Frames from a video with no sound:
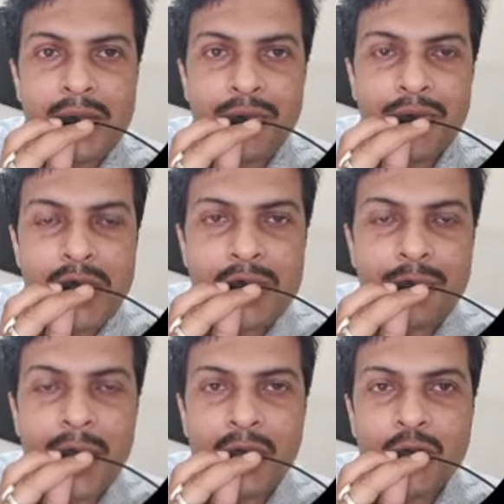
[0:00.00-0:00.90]
it is a
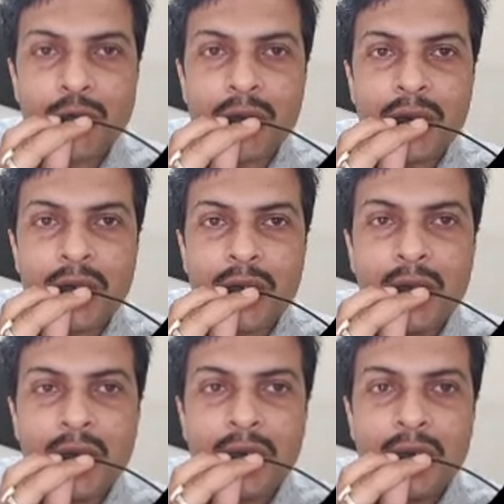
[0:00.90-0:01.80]
fixed magnitude
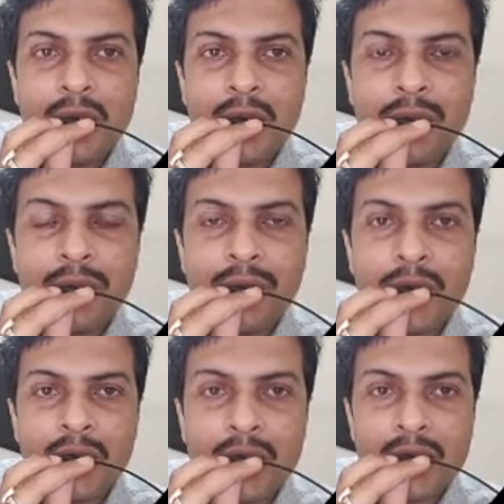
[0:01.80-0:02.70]

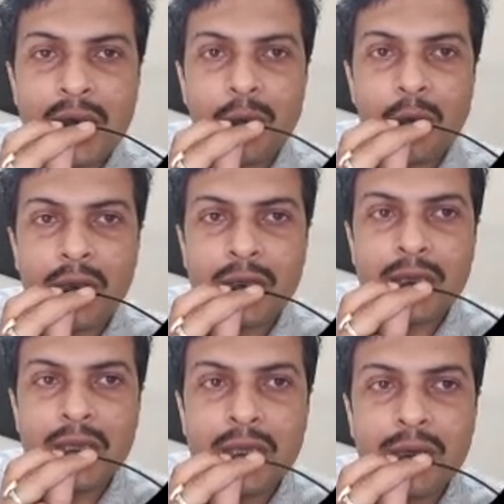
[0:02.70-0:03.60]
for the digital
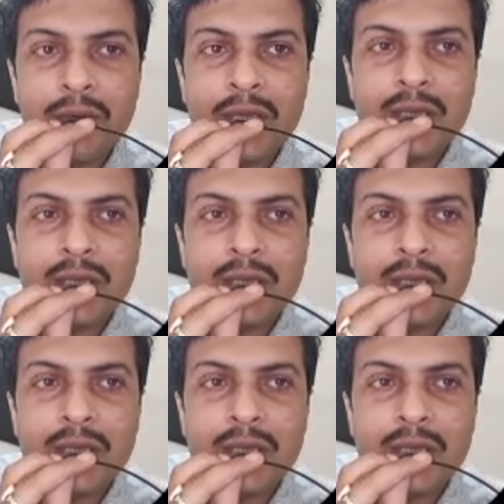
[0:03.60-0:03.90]
modulation, in